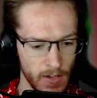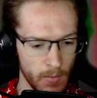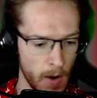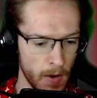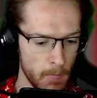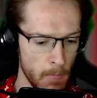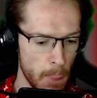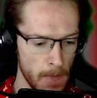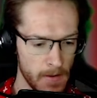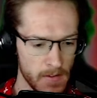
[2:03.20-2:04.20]
one.
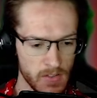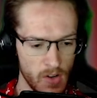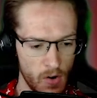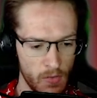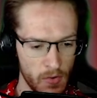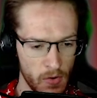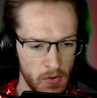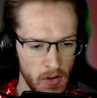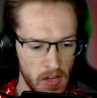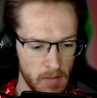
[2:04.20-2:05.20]
It's not awful,
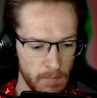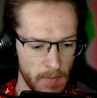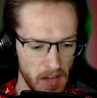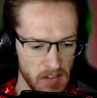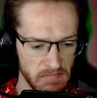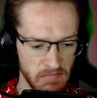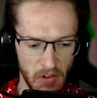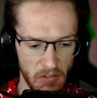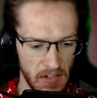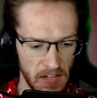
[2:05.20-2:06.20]
but
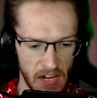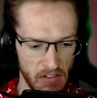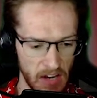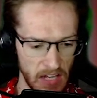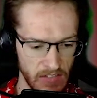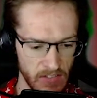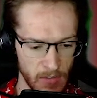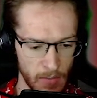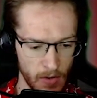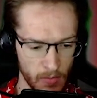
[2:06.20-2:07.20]
not really that great either, to
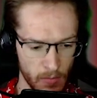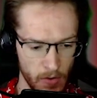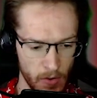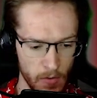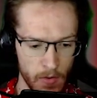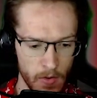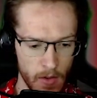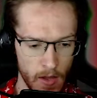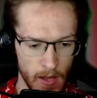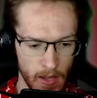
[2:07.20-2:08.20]
be honest with you.
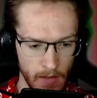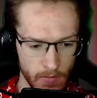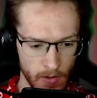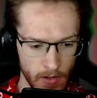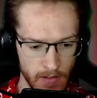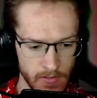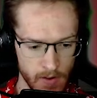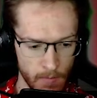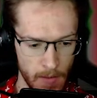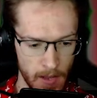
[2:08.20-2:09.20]
Okay, so let's
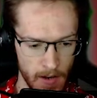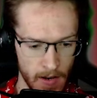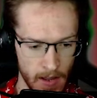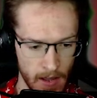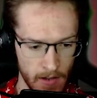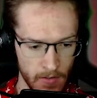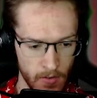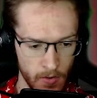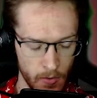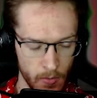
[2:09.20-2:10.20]
jump in and
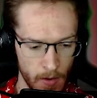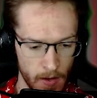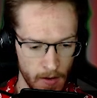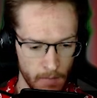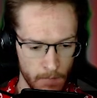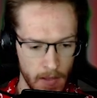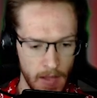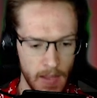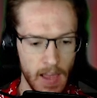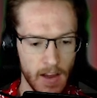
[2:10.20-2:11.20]
do, yeah,
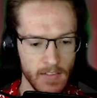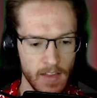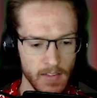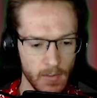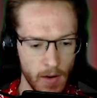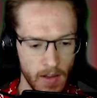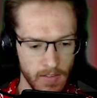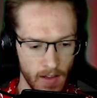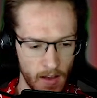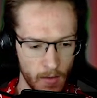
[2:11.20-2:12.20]
because that's the one I
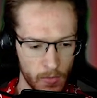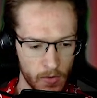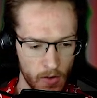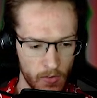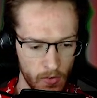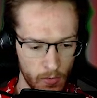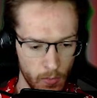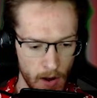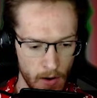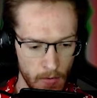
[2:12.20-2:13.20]
was going to do as
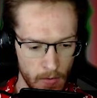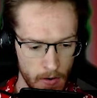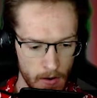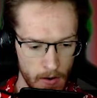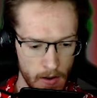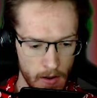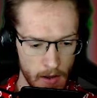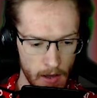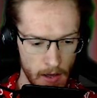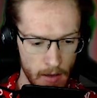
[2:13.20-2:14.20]
well.
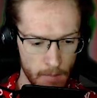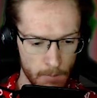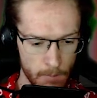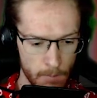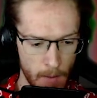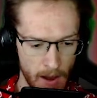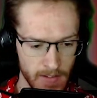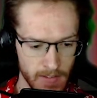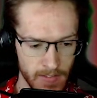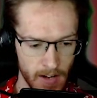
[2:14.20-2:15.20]
But I
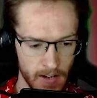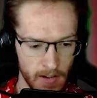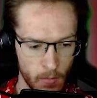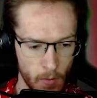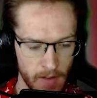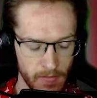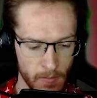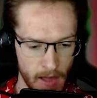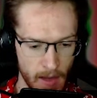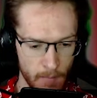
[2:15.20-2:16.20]
decided away
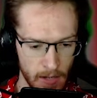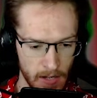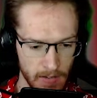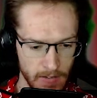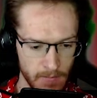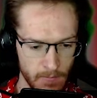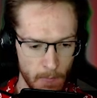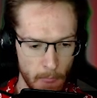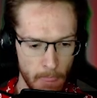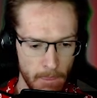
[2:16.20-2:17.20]
from that because
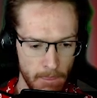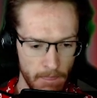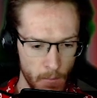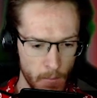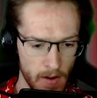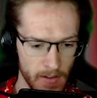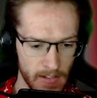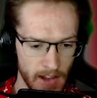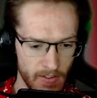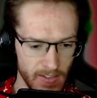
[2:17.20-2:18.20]
you weren't
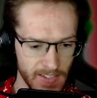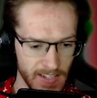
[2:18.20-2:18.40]
guaranteed